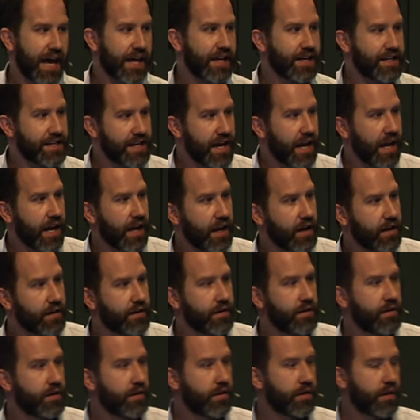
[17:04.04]
that day
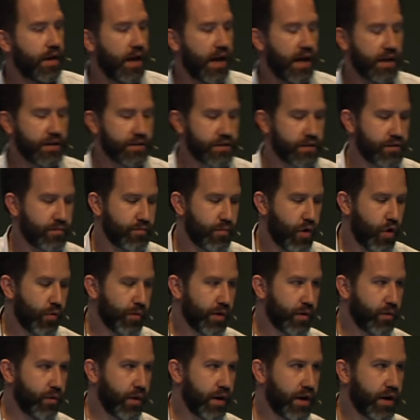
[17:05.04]
as the
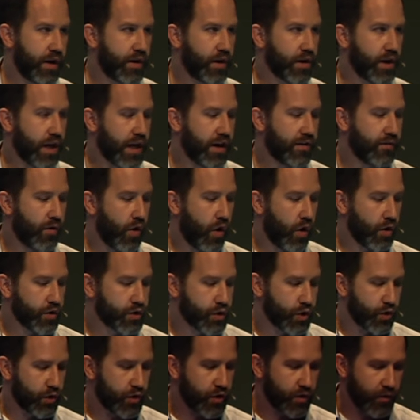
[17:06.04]
moment when it kind of all
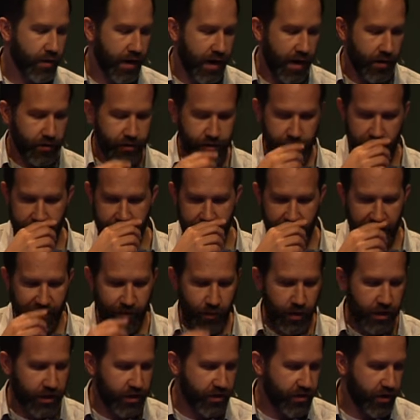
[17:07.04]
turned around. So that's kind
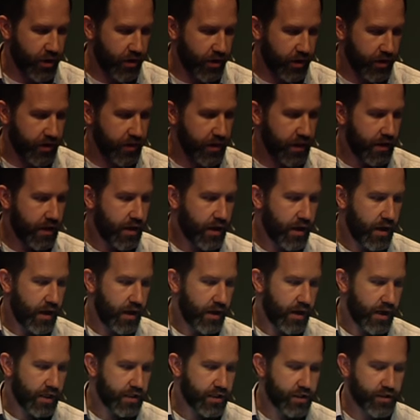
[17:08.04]
of when it started,
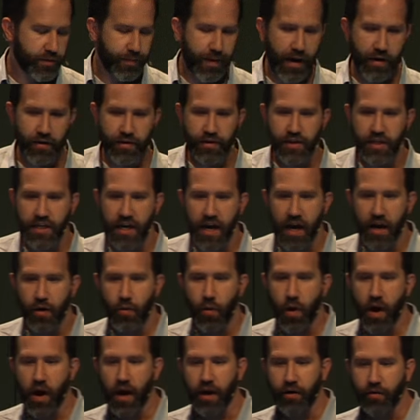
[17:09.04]
because it's about
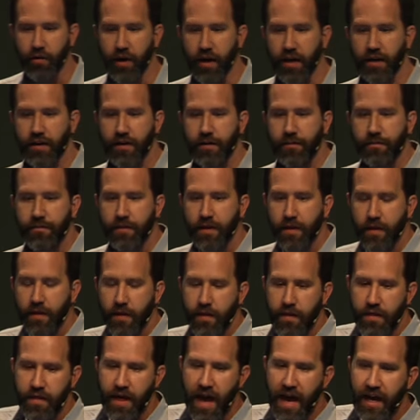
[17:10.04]
DIY, right?
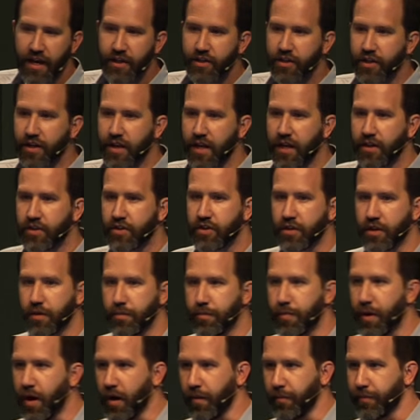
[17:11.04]
That is an
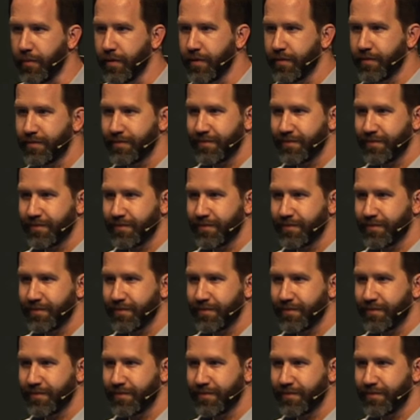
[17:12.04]
insulin pump.